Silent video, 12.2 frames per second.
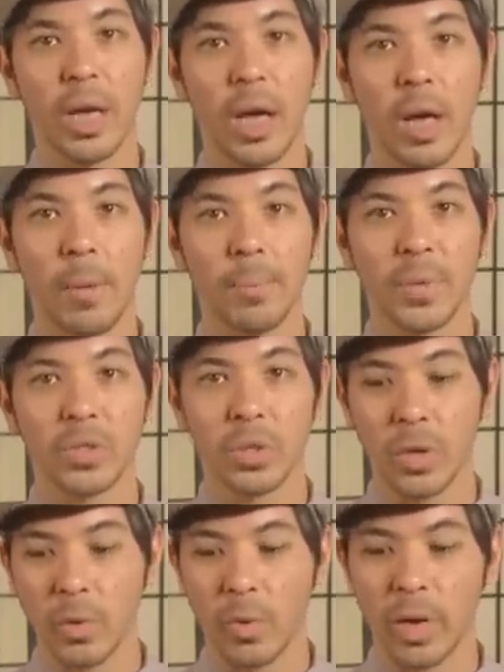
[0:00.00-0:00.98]
Um,
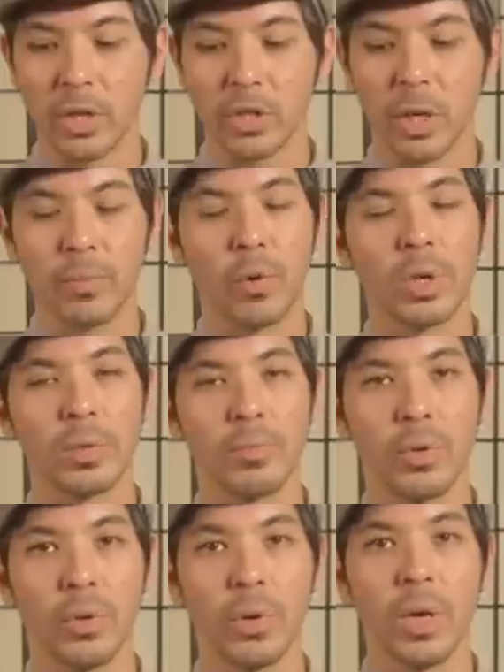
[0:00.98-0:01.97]
so you want your shengpu'er to
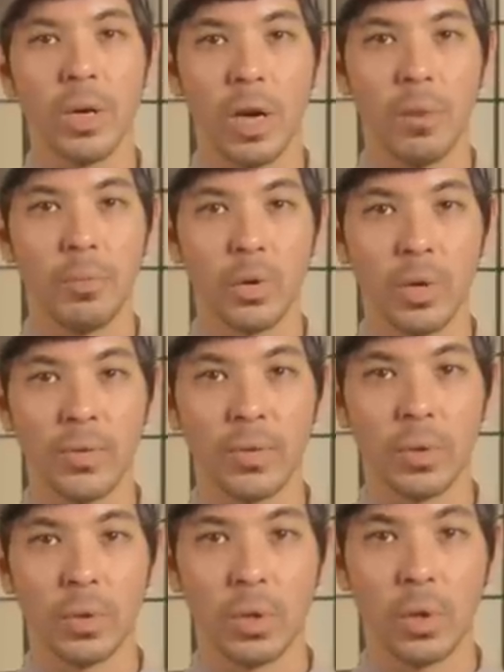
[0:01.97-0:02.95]
brew a
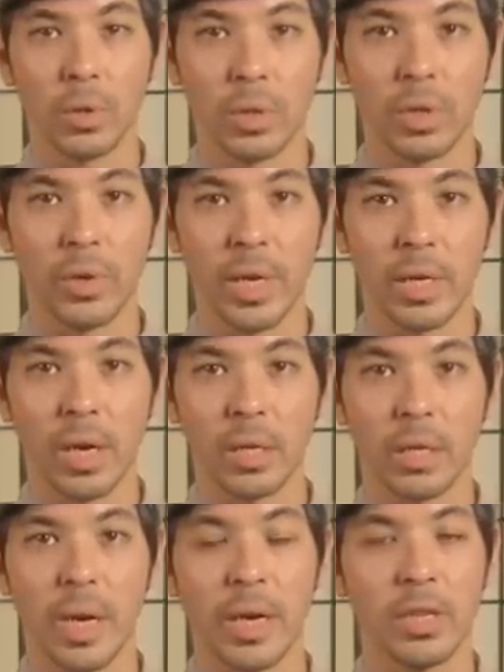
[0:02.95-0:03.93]
beautiful golden green
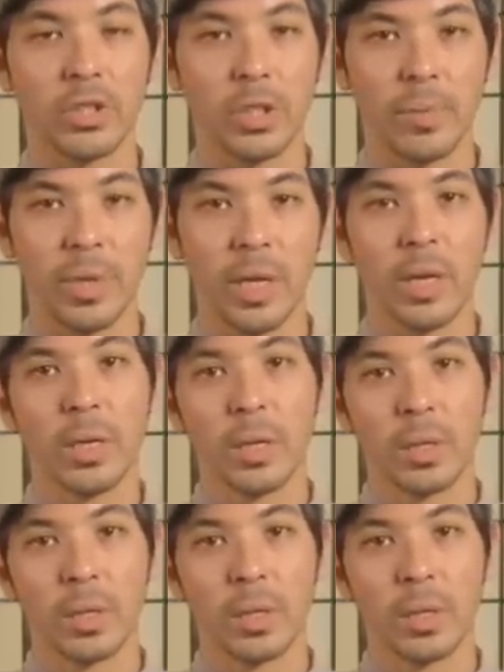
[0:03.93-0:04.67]
color and it should be